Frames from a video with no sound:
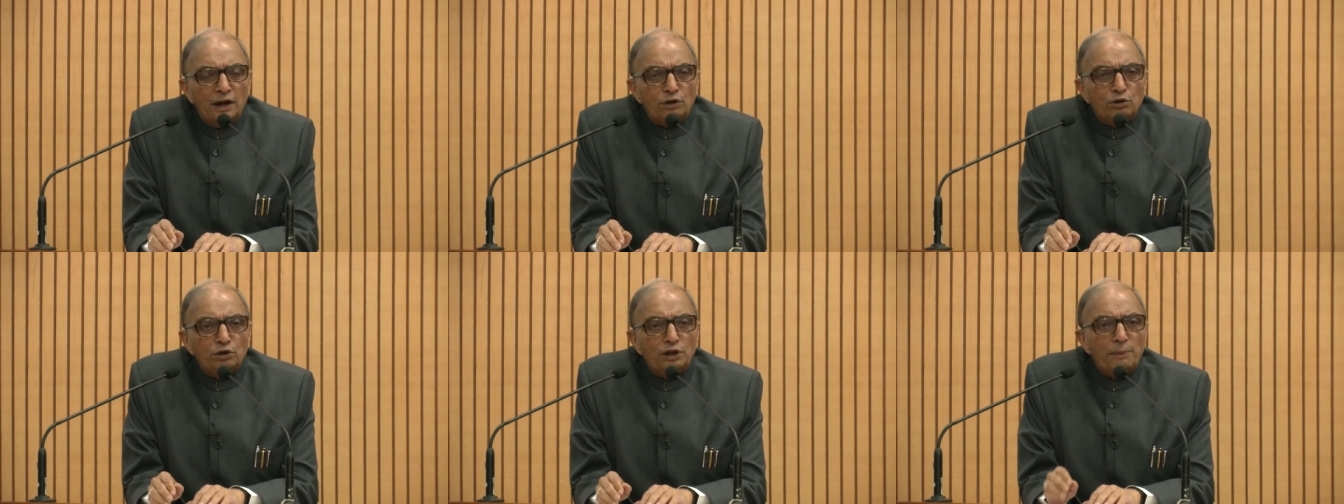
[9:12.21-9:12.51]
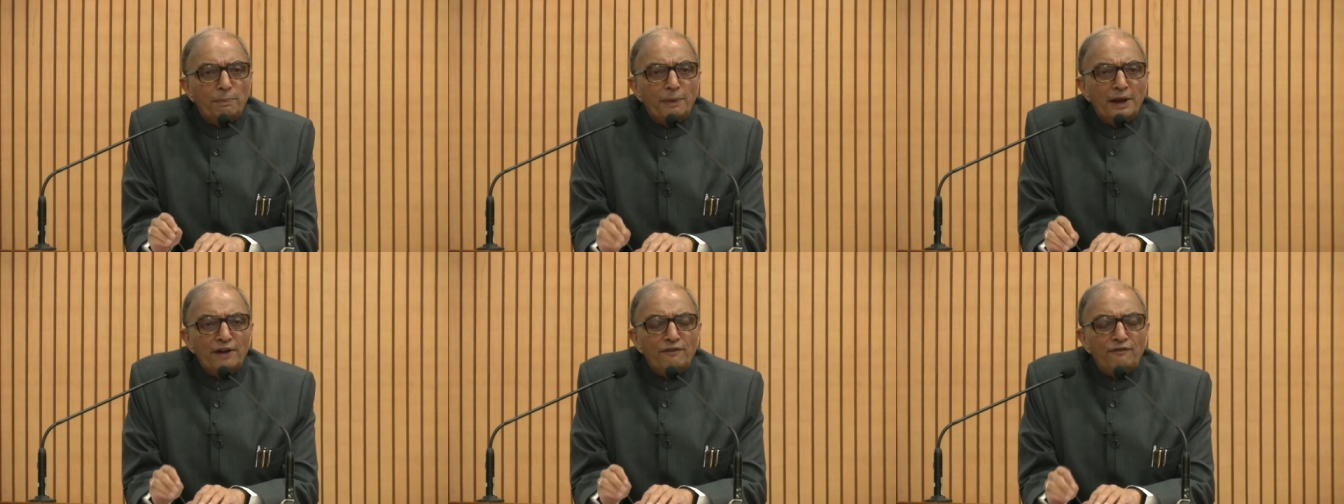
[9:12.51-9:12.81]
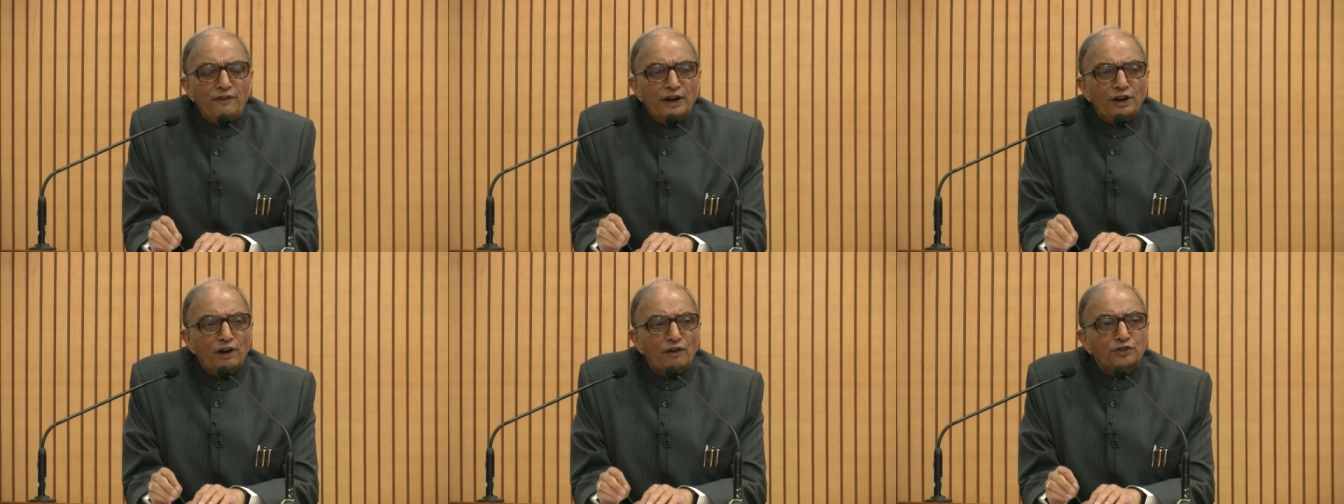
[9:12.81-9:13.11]
to the
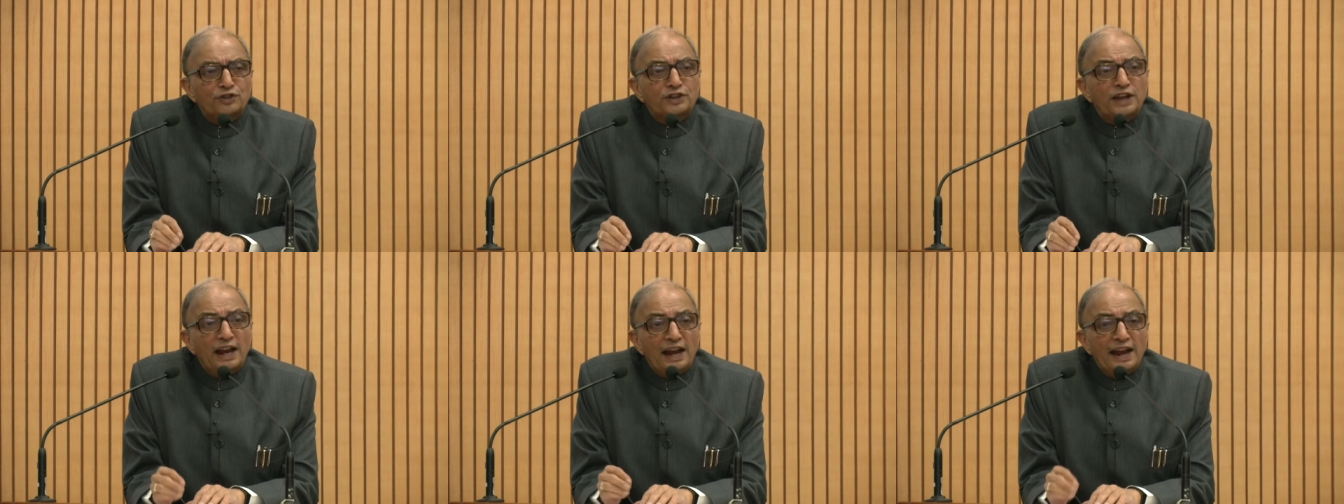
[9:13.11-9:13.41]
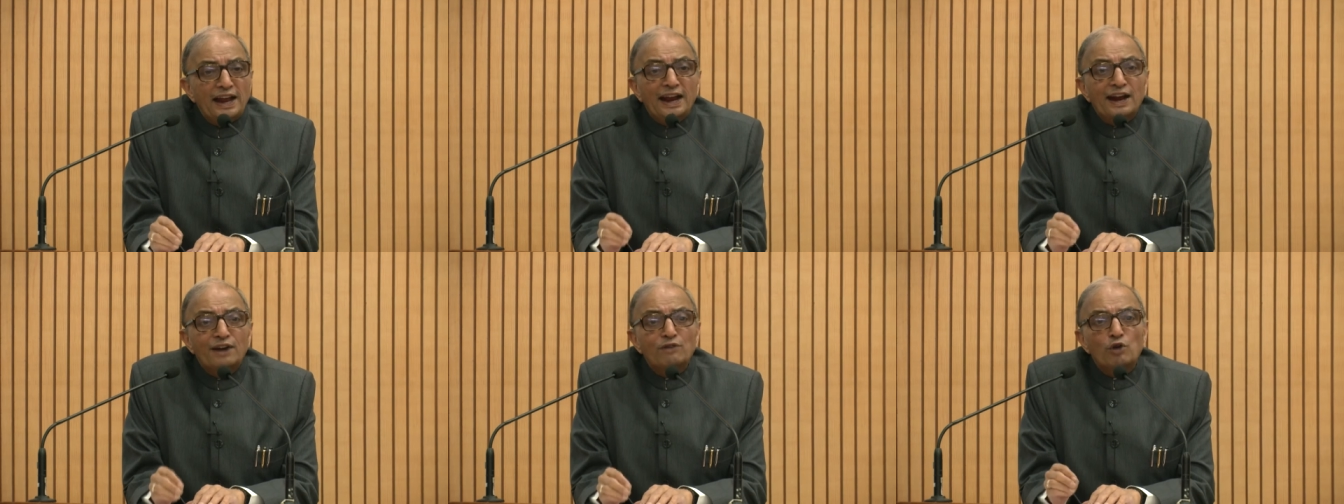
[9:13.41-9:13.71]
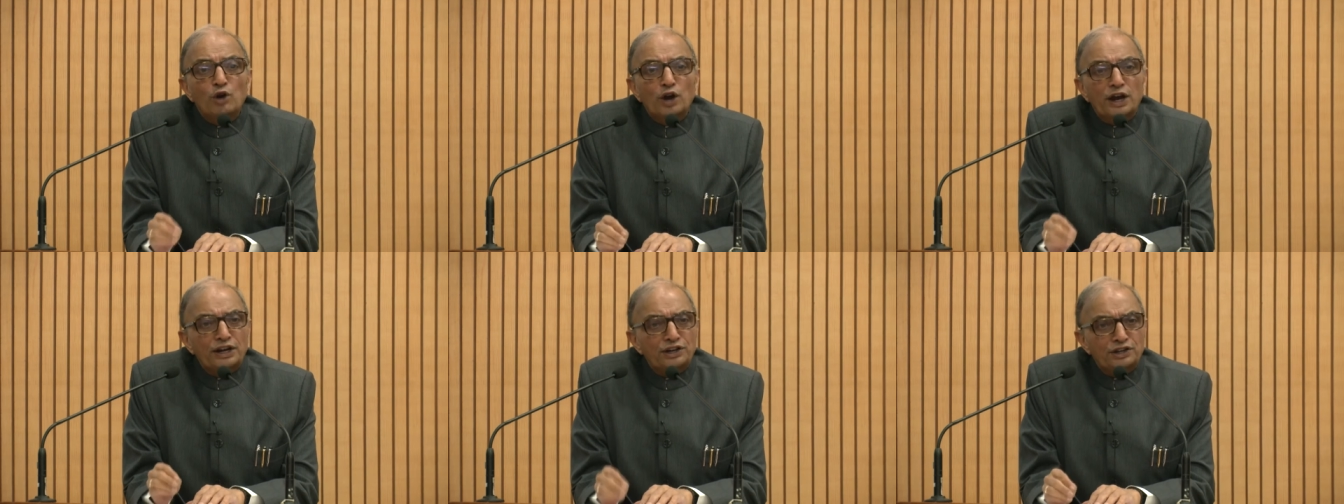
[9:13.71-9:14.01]
benefit of skilling and
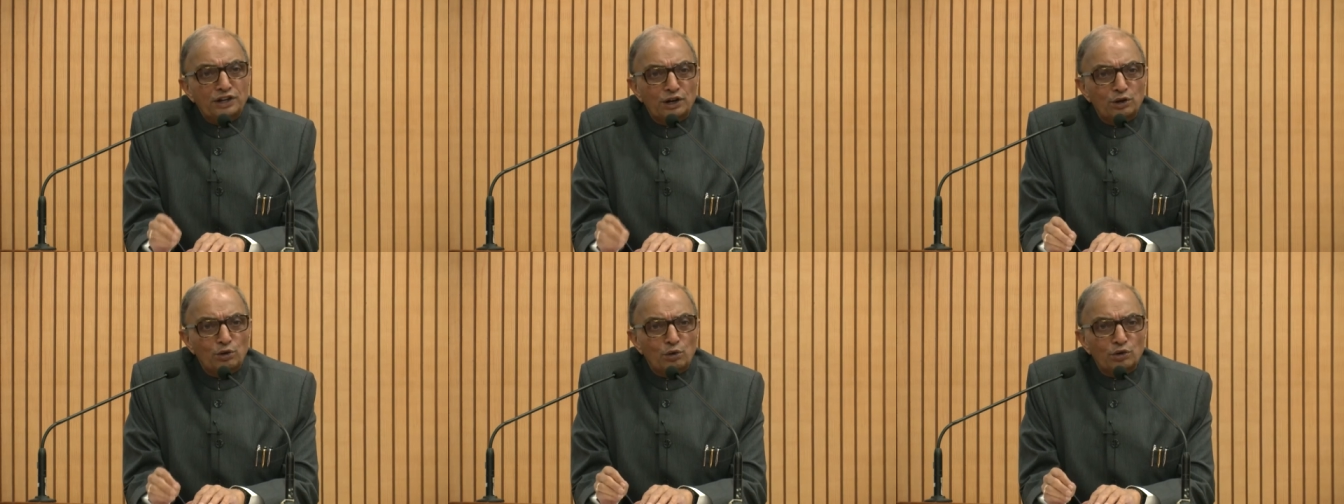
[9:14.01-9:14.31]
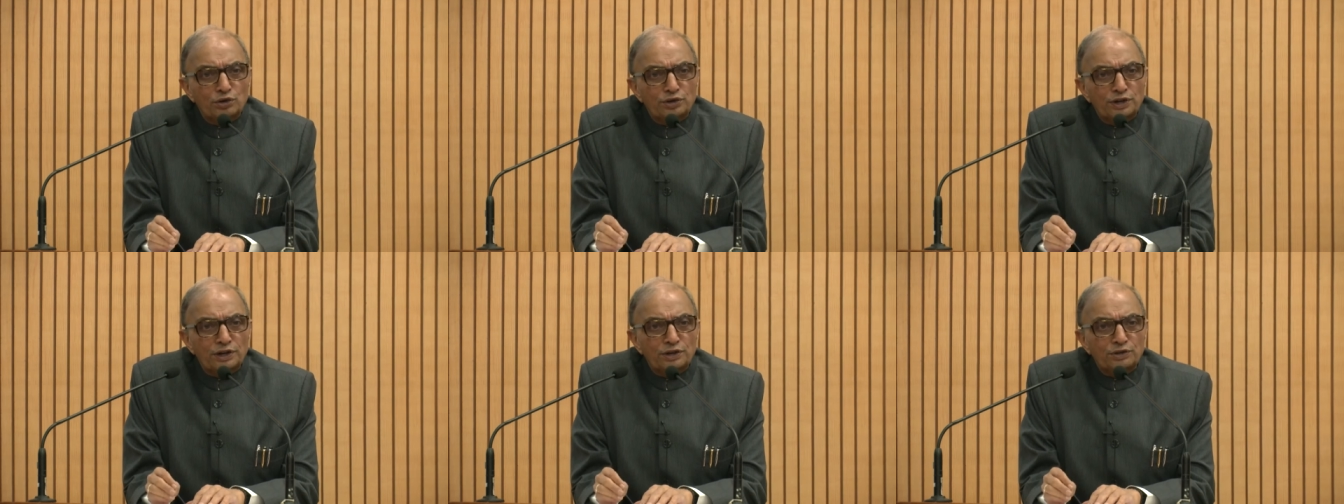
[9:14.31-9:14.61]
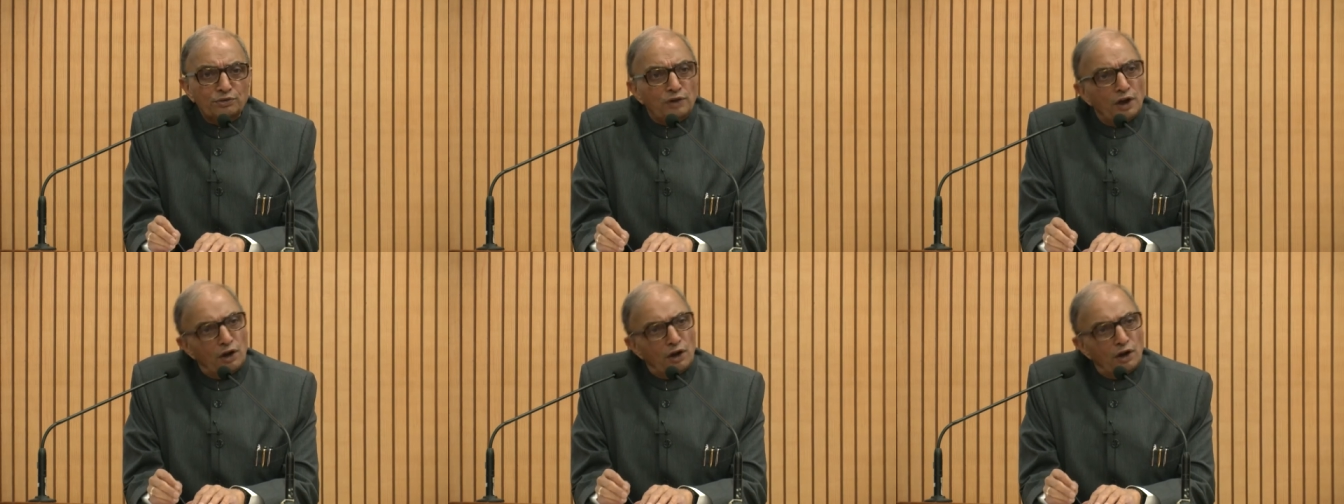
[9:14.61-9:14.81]
vocational courses?